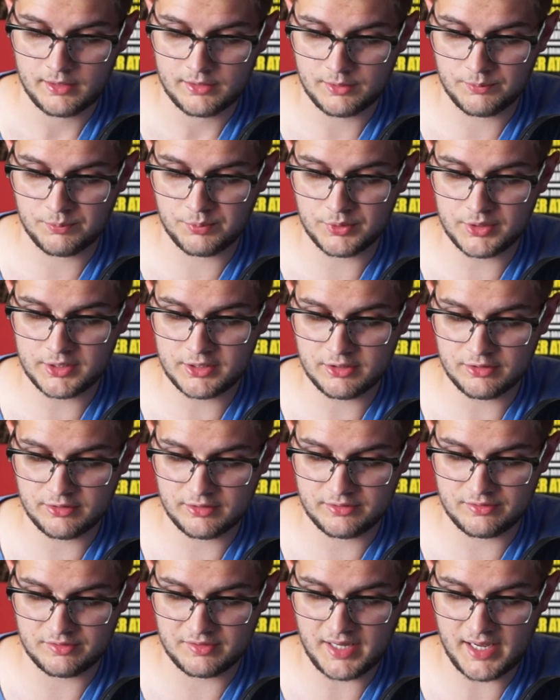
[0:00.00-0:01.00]
the Breeder
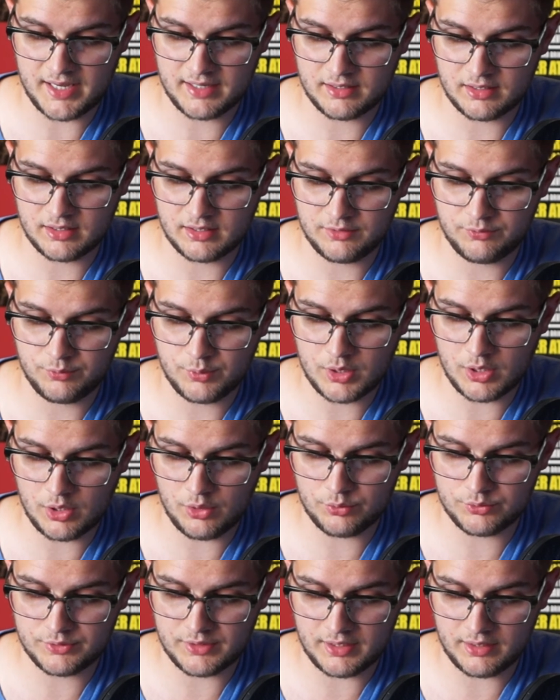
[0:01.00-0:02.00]
is an egg, and if we
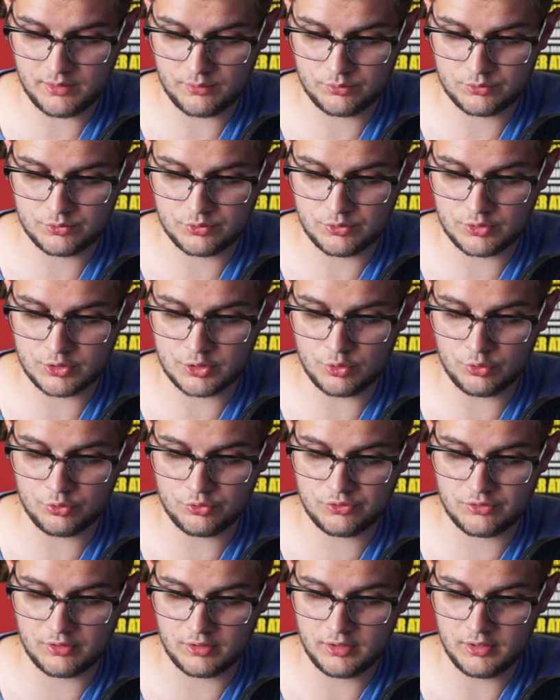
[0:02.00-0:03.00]
go down to the
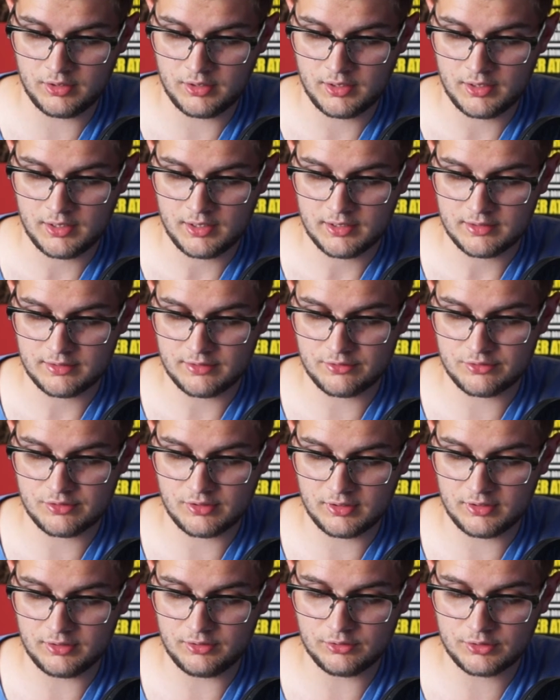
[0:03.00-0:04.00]
Youngster, there's
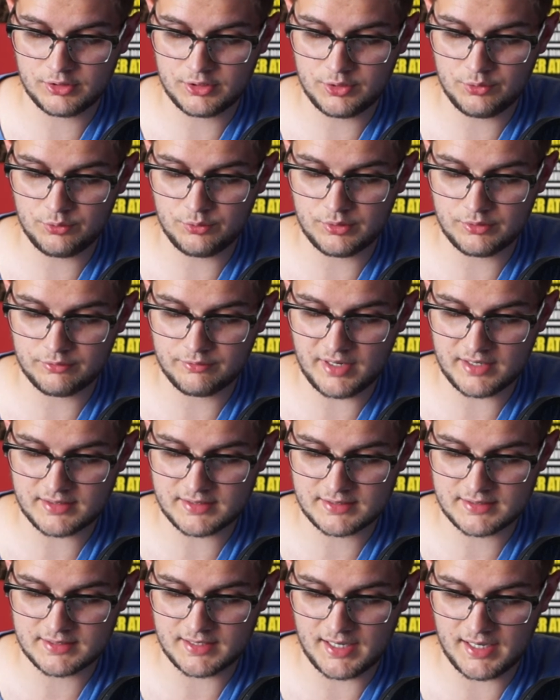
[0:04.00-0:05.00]
a little cute
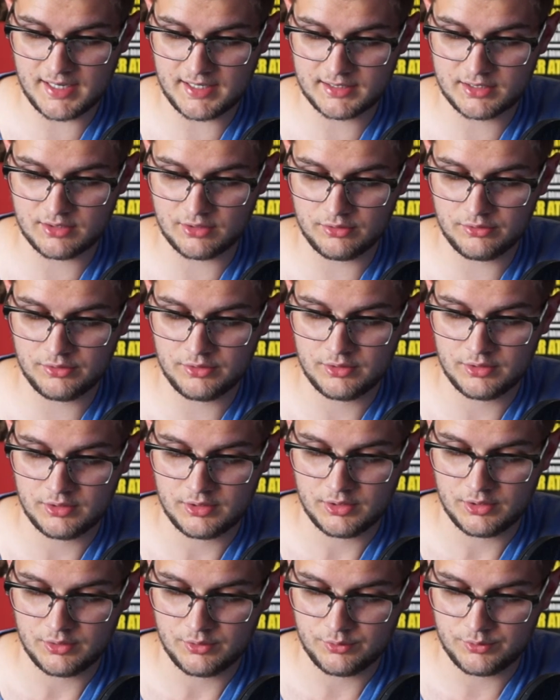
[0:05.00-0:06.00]
Rattata icon,
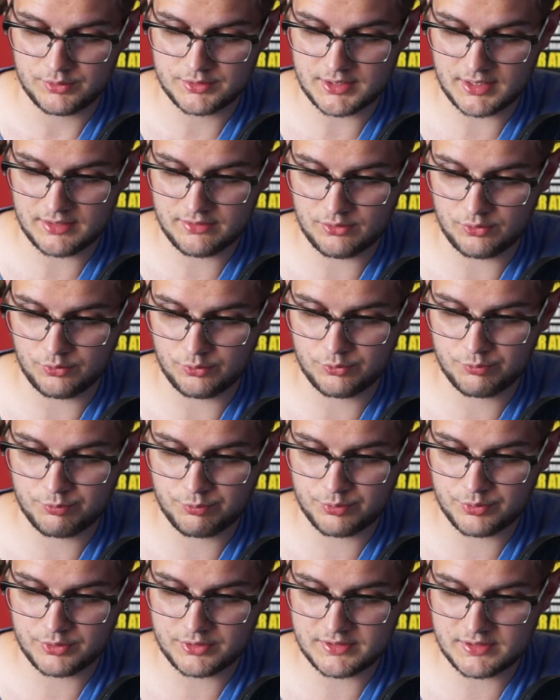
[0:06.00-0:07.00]
which I thought was
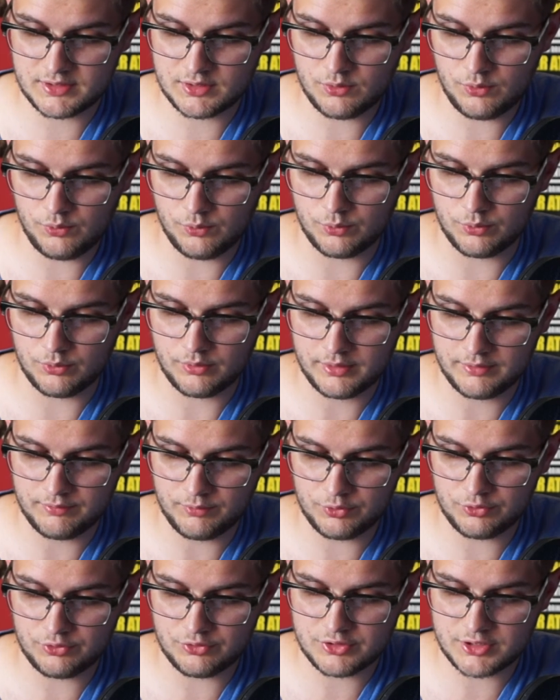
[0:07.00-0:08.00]
pretty cool. They've
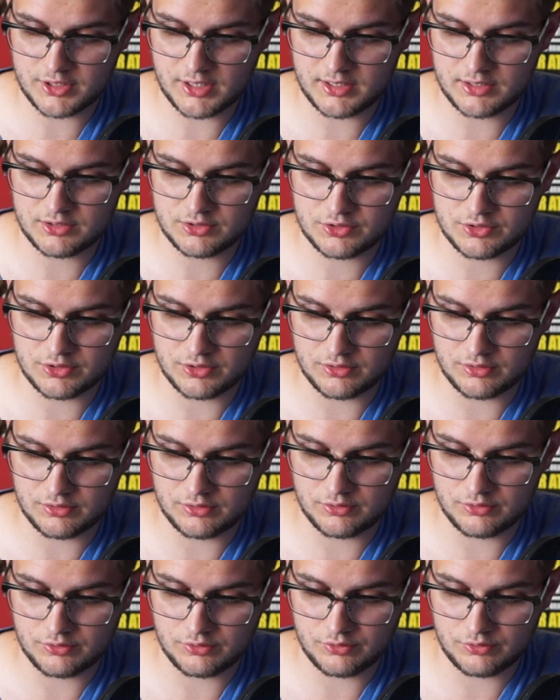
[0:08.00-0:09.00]
also changed,
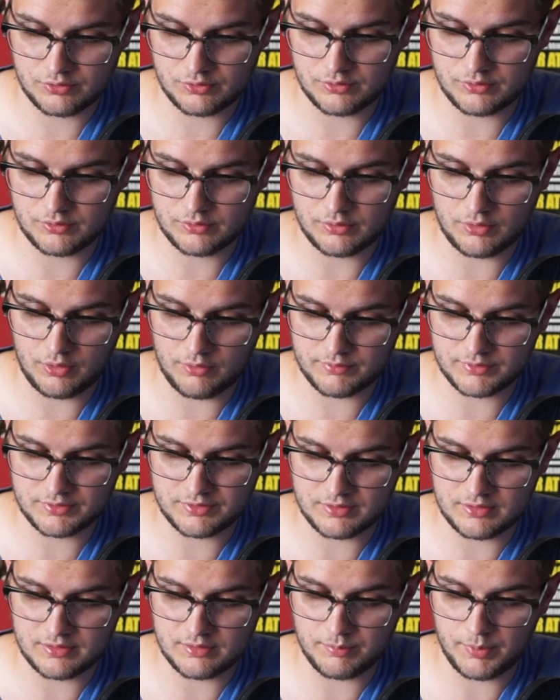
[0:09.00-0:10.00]

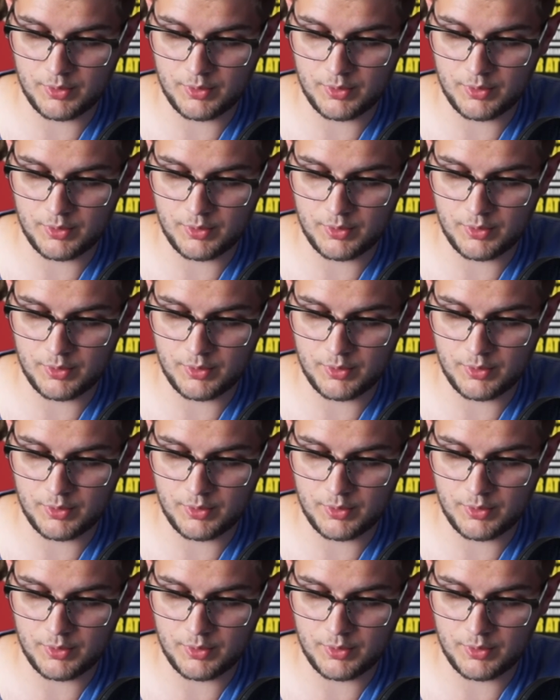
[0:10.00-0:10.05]
obviously, the